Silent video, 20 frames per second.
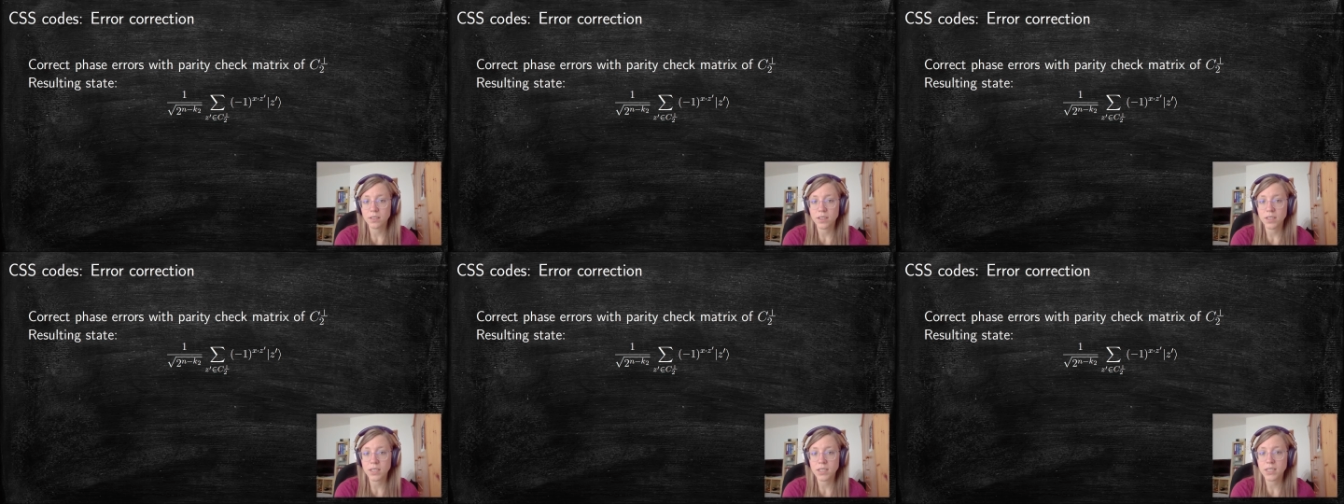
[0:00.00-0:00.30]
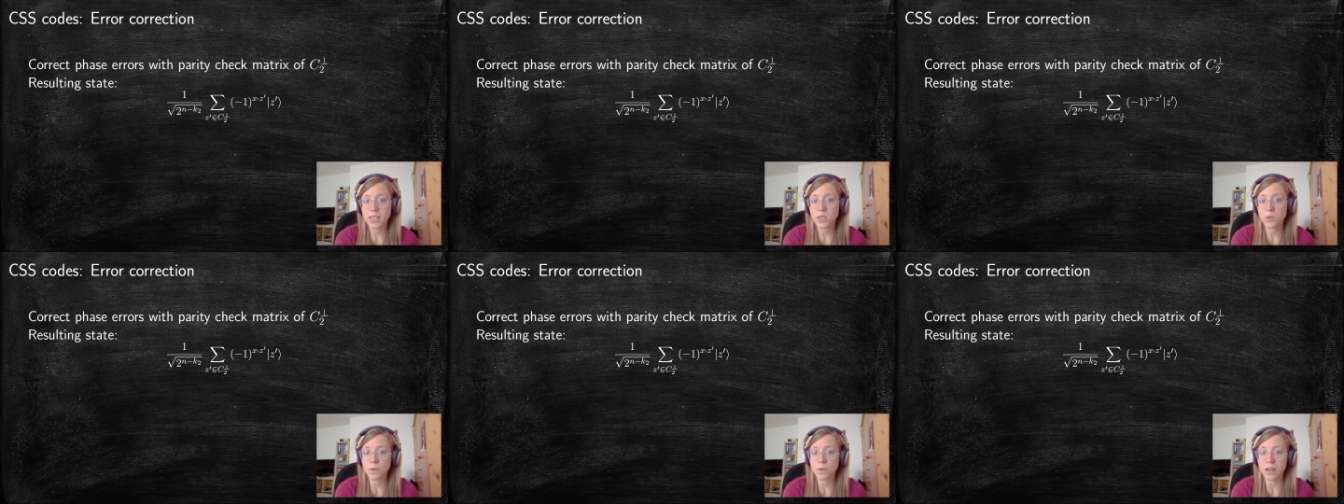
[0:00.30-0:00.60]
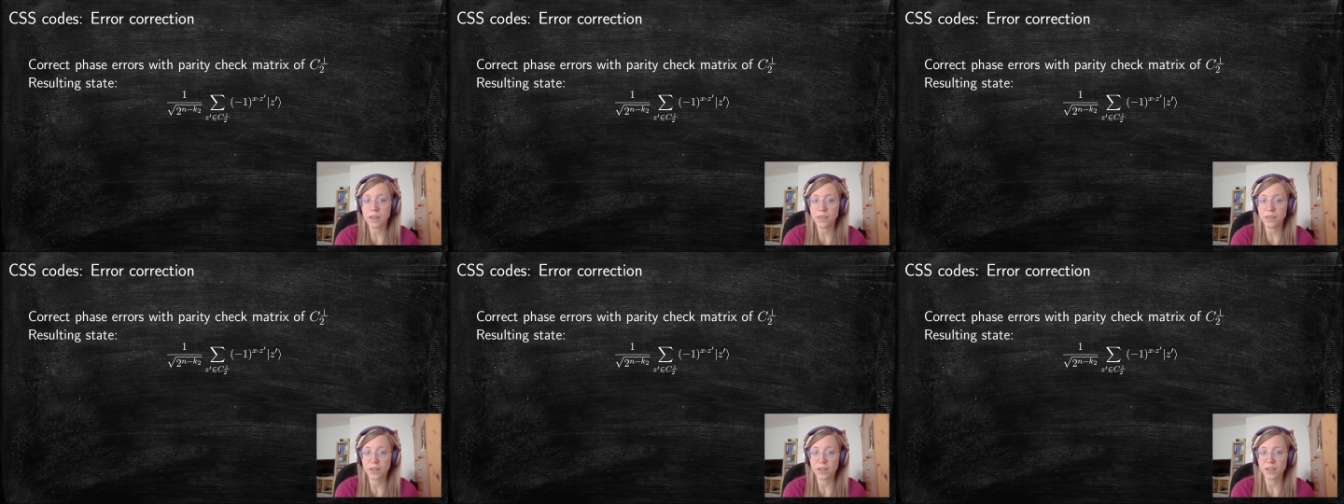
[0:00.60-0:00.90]
this is
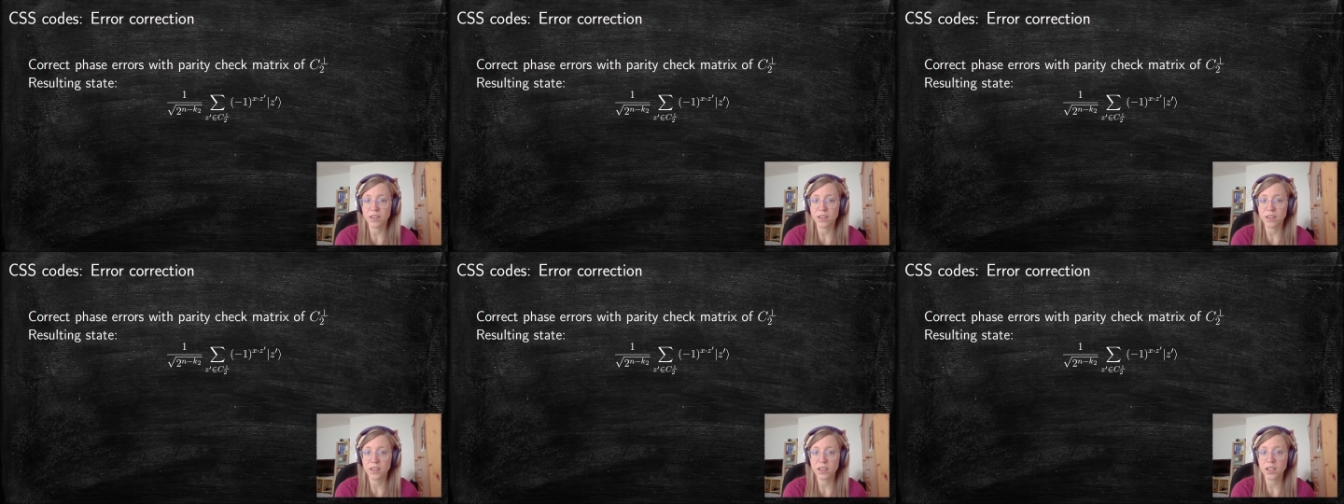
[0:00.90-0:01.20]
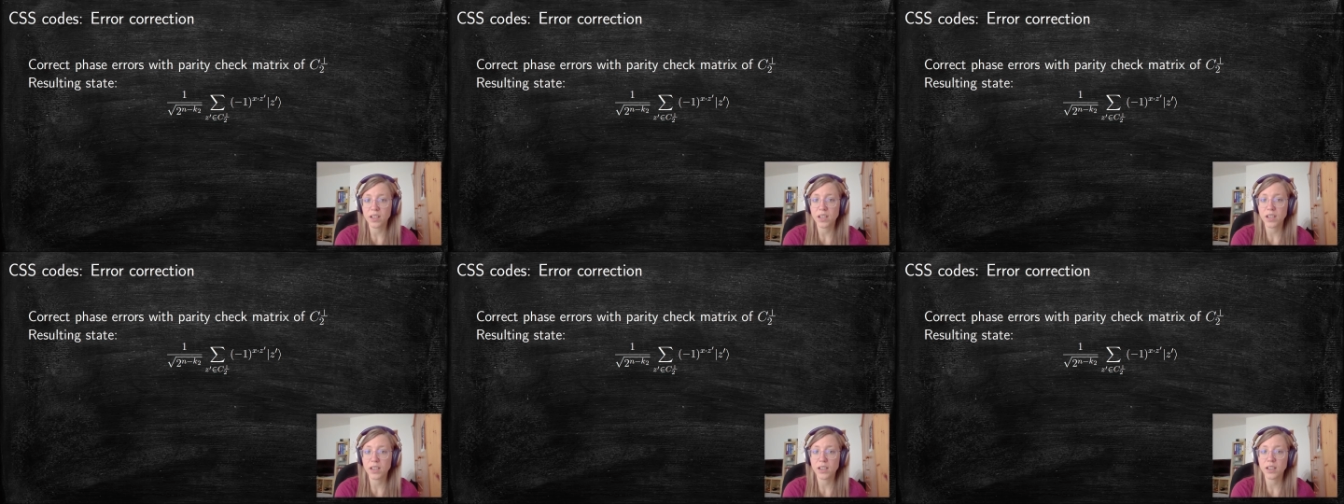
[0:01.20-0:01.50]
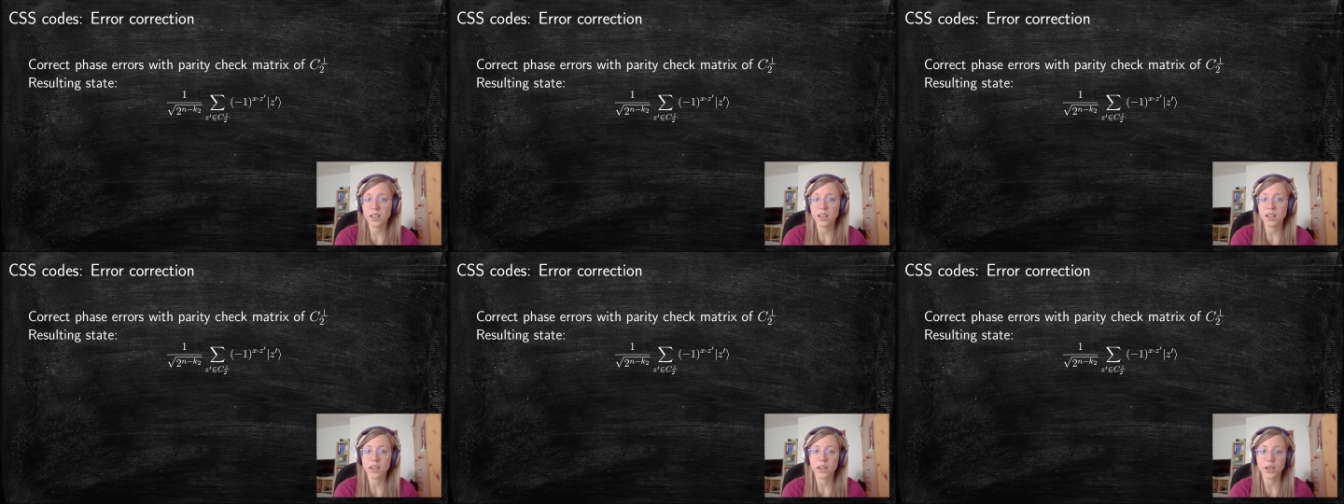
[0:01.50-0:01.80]
where the
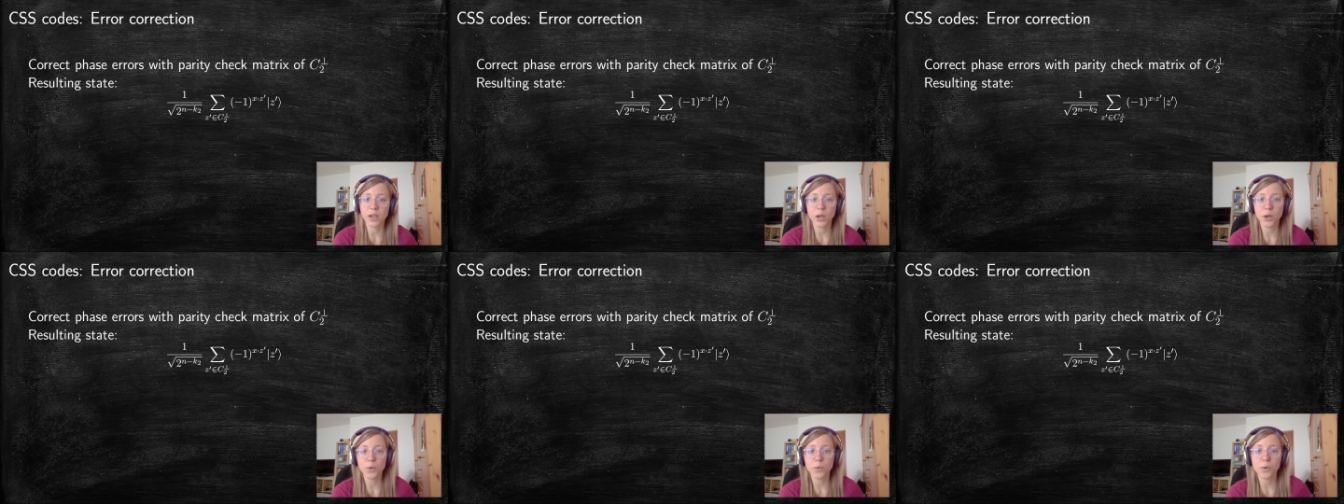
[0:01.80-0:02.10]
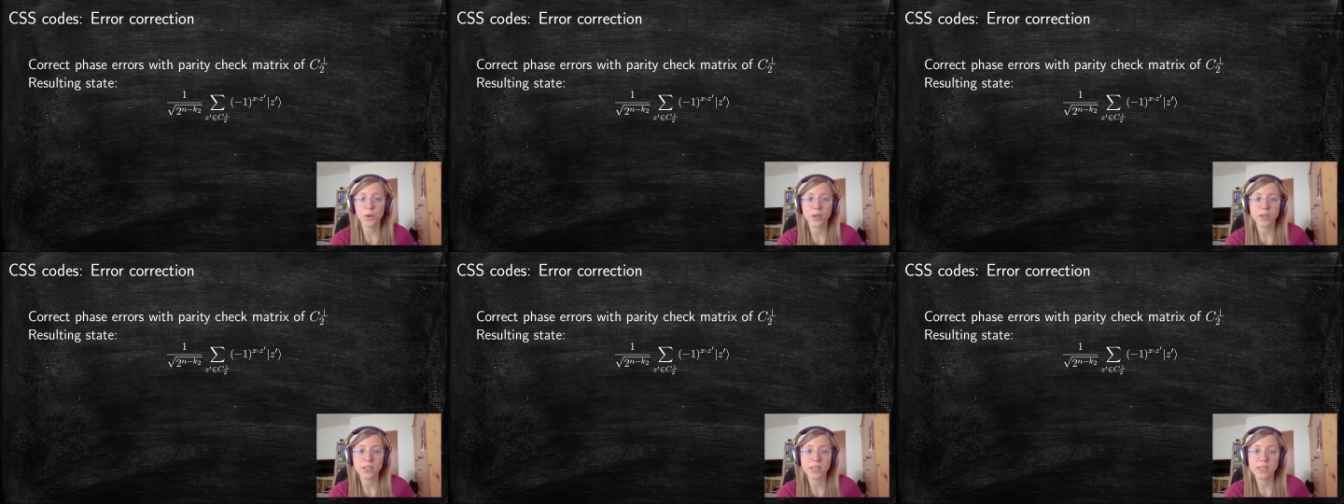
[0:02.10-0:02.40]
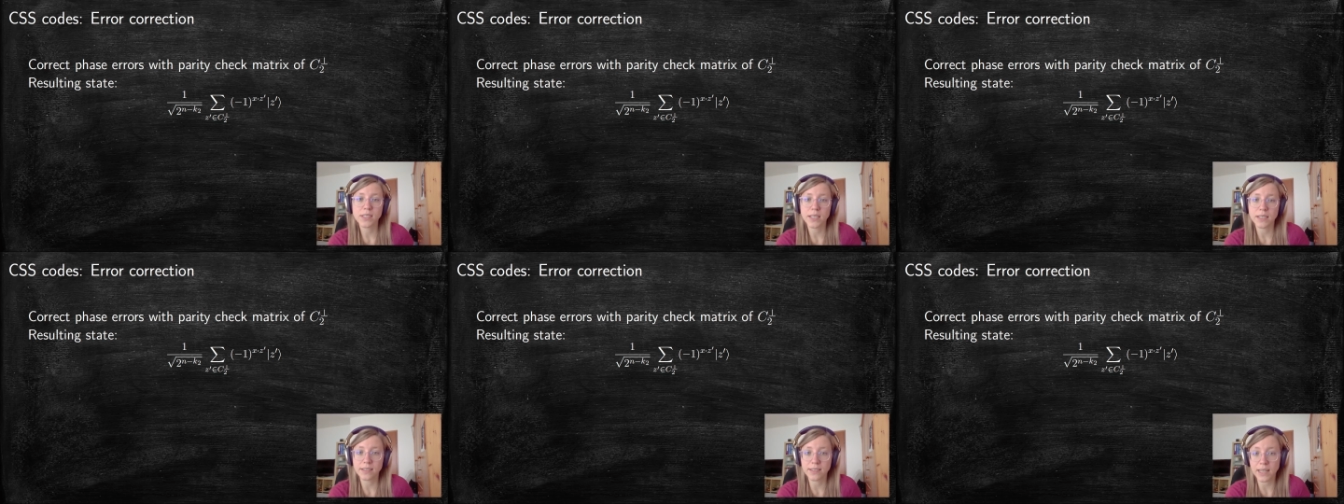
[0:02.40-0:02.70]
code words
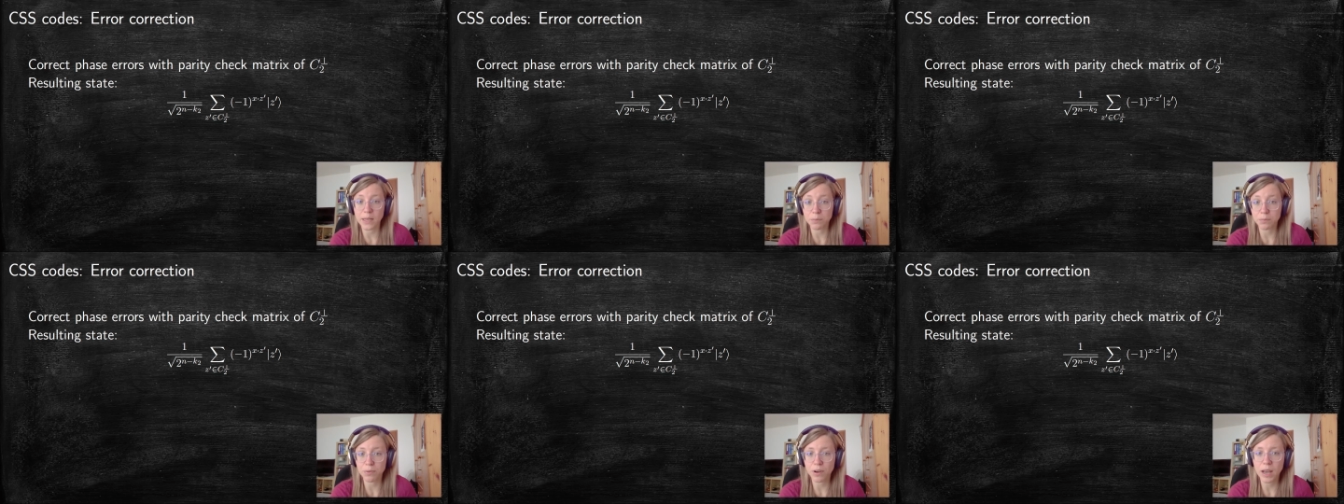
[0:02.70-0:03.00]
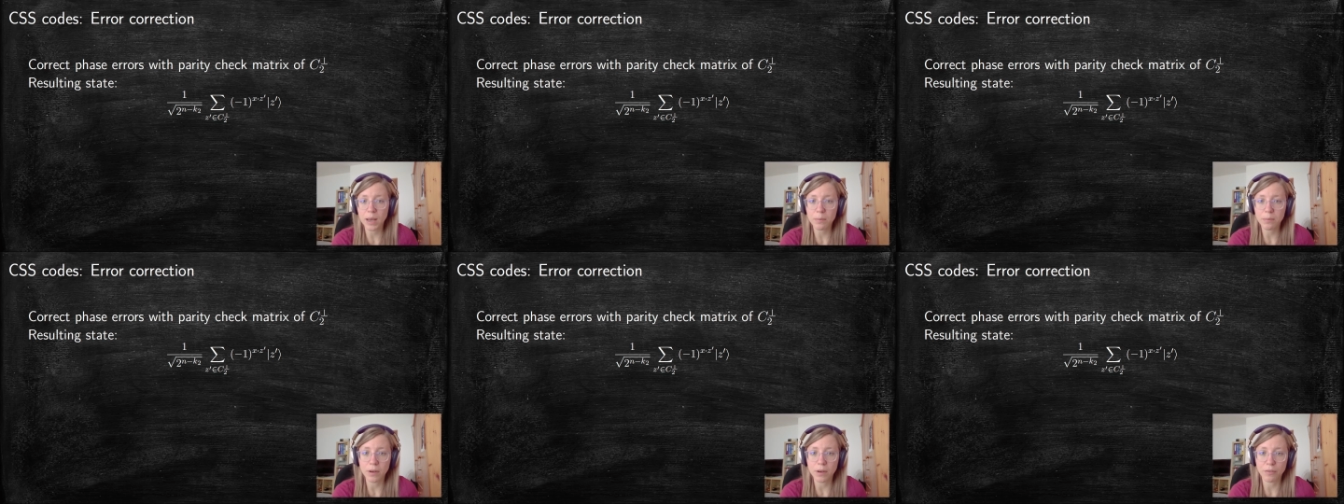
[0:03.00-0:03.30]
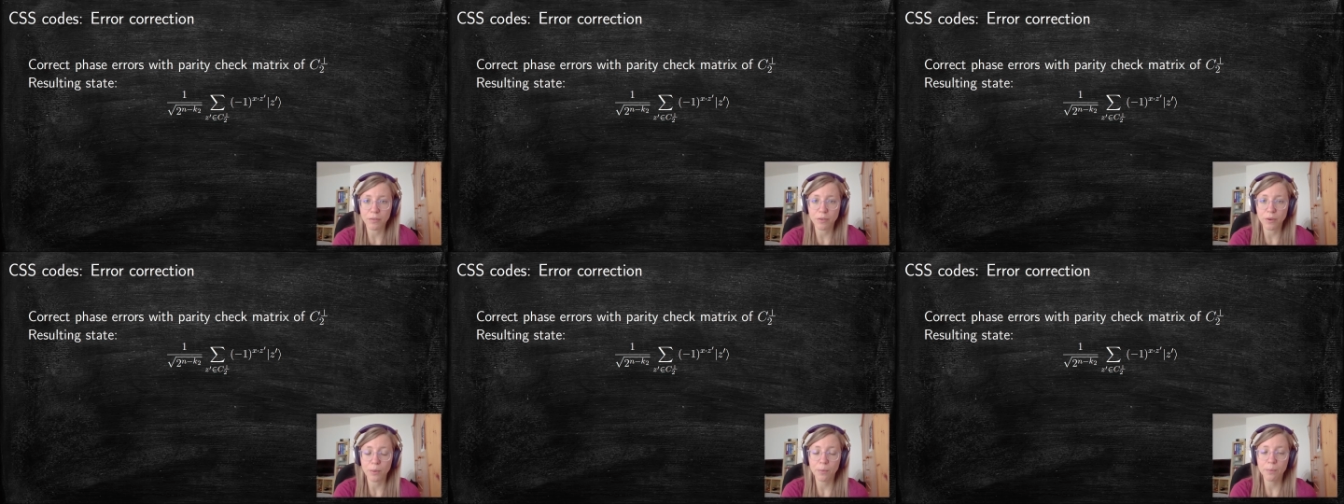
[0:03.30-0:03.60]
Z prime
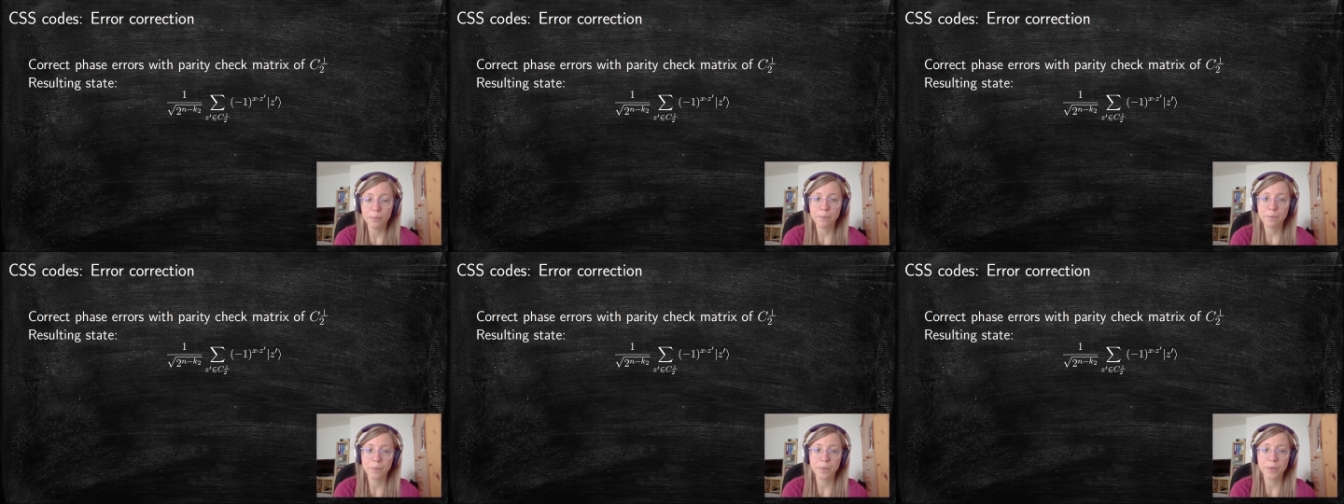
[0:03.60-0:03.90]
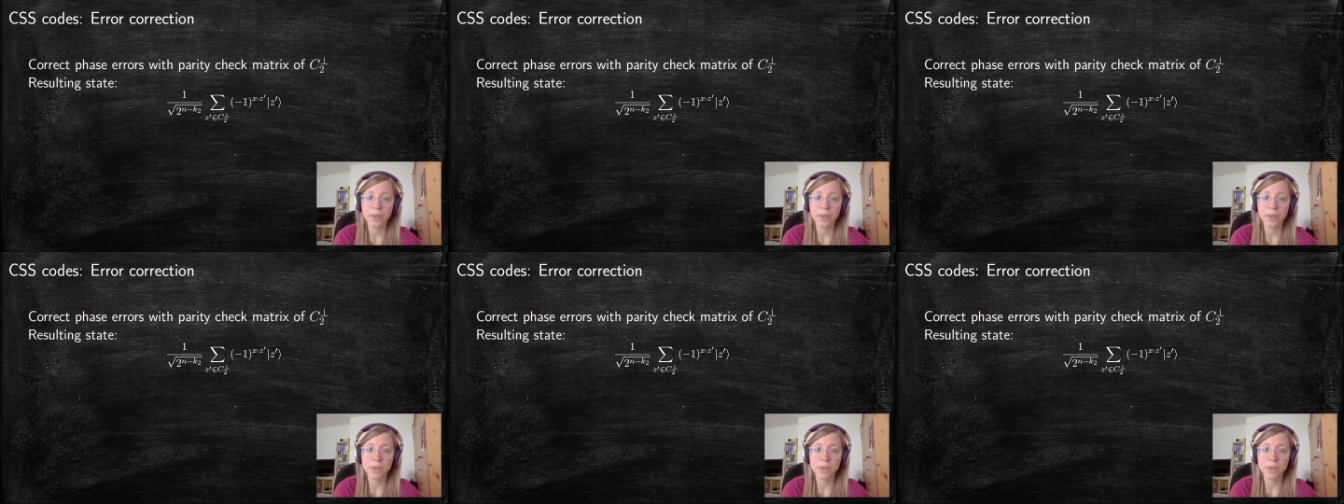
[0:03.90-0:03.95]
are from.